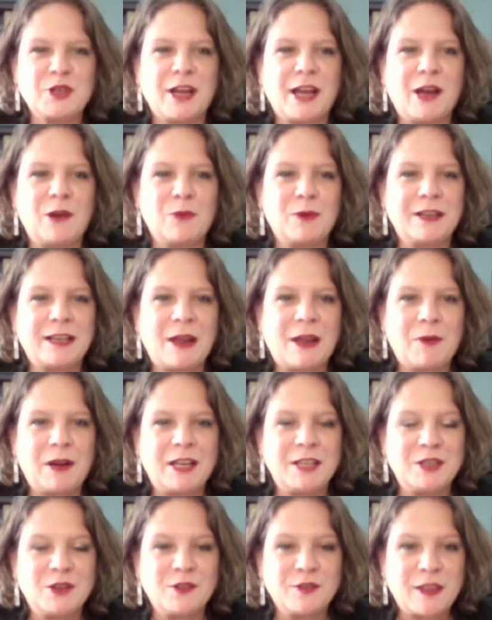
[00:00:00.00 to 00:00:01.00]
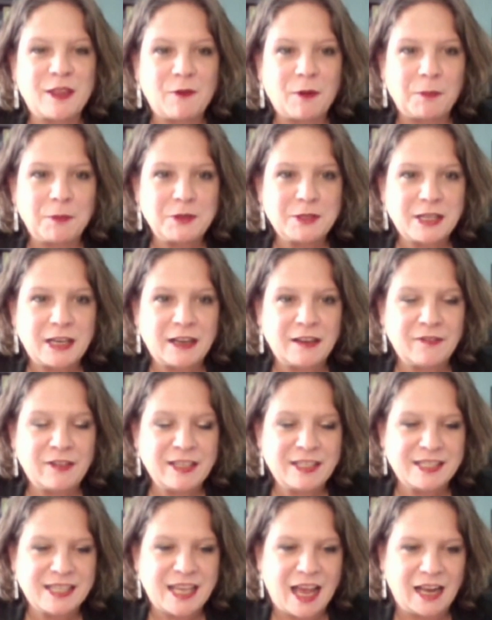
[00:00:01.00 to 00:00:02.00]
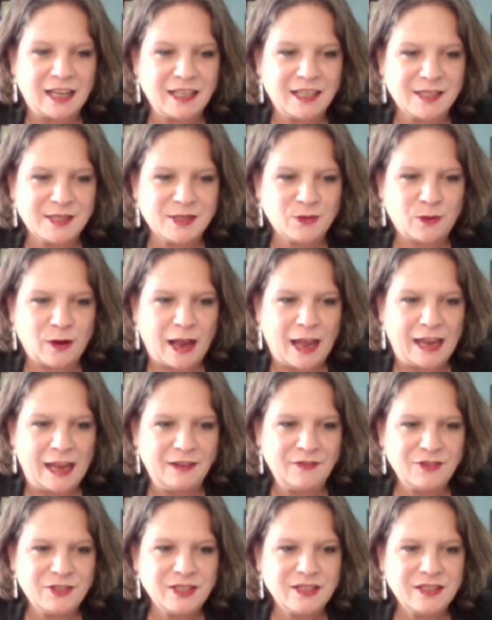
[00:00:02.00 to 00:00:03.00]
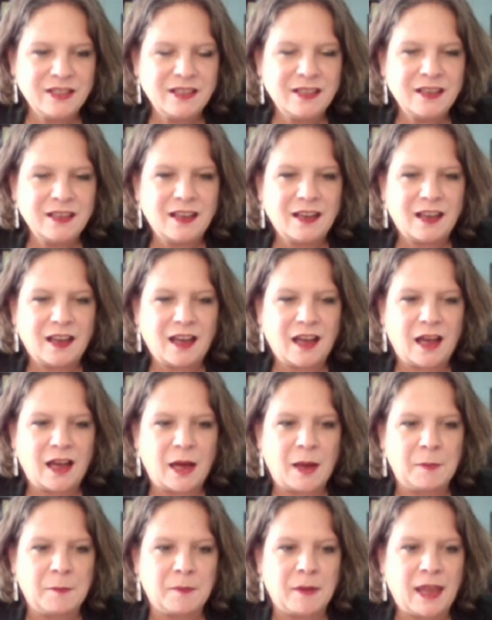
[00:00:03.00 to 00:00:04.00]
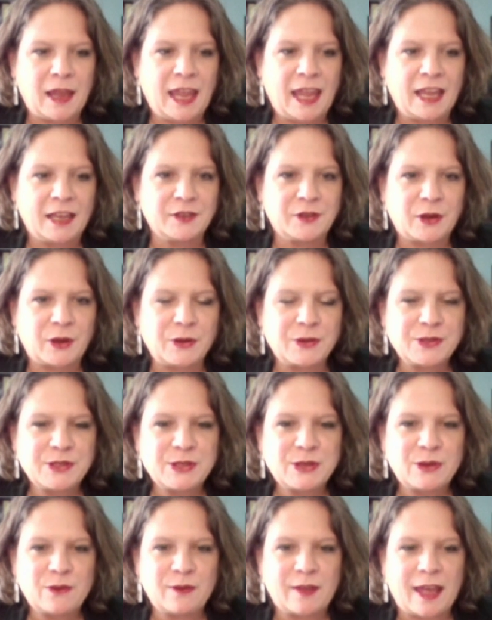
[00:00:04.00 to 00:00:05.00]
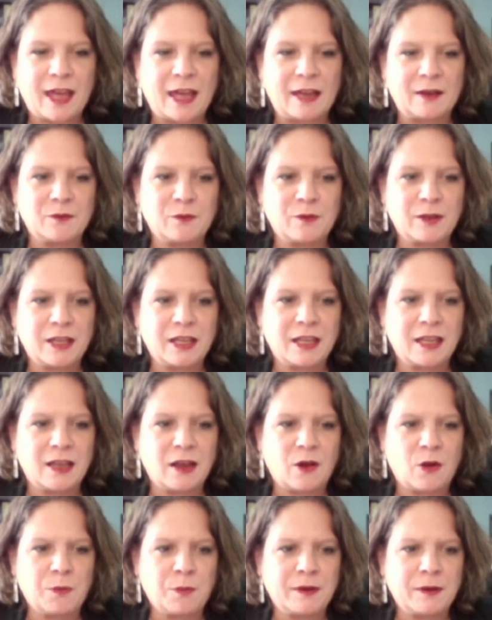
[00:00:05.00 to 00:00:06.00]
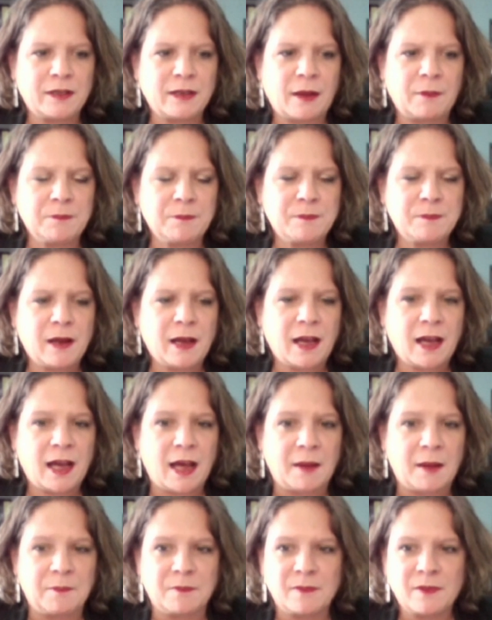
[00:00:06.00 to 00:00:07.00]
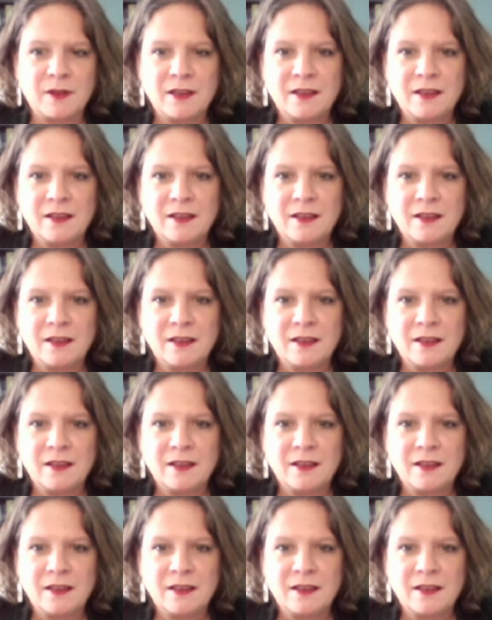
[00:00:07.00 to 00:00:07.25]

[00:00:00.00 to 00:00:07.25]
Elwood. I want to note that Representative Hassan has arrived um, and also that we opened up um,